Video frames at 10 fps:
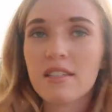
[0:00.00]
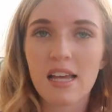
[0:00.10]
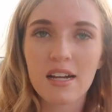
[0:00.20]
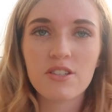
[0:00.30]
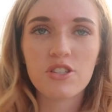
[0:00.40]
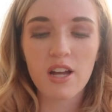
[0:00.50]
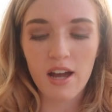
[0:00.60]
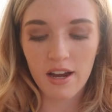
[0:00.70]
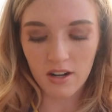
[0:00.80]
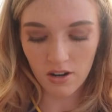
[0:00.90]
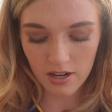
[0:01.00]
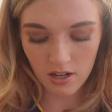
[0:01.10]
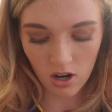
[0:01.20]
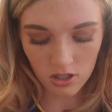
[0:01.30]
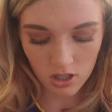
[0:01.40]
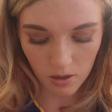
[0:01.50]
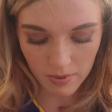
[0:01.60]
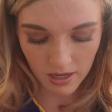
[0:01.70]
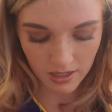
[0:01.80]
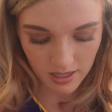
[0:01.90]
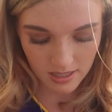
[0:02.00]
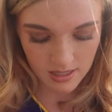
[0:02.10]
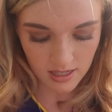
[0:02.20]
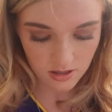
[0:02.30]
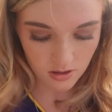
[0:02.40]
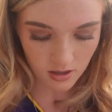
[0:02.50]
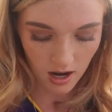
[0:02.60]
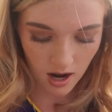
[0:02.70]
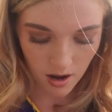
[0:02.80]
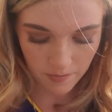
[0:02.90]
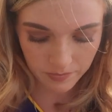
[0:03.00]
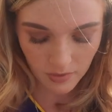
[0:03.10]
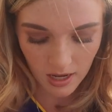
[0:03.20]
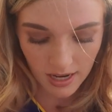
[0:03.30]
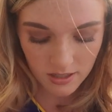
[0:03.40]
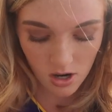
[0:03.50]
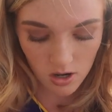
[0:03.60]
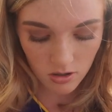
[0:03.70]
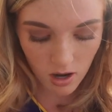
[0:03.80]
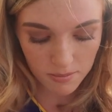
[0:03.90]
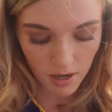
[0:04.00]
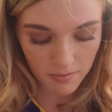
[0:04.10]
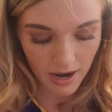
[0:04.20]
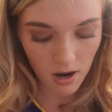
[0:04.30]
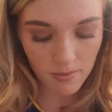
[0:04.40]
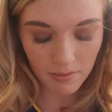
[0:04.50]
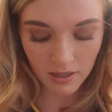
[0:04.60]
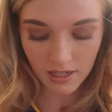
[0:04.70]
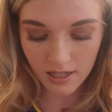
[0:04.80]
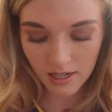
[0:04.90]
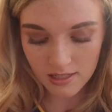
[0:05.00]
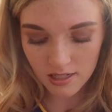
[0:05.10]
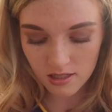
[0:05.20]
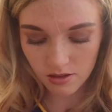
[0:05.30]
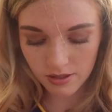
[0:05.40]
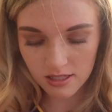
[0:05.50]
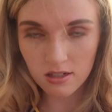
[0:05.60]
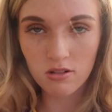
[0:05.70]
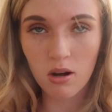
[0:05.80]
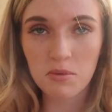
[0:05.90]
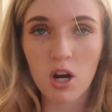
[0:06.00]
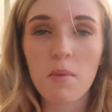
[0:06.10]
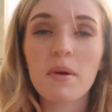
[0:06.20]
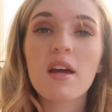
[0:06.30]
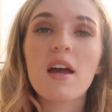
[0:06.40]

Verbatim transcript: second shirt I got in Hot Topic is this, um, it's not a crop top now, but I'm gonna cut it so it is a crop top.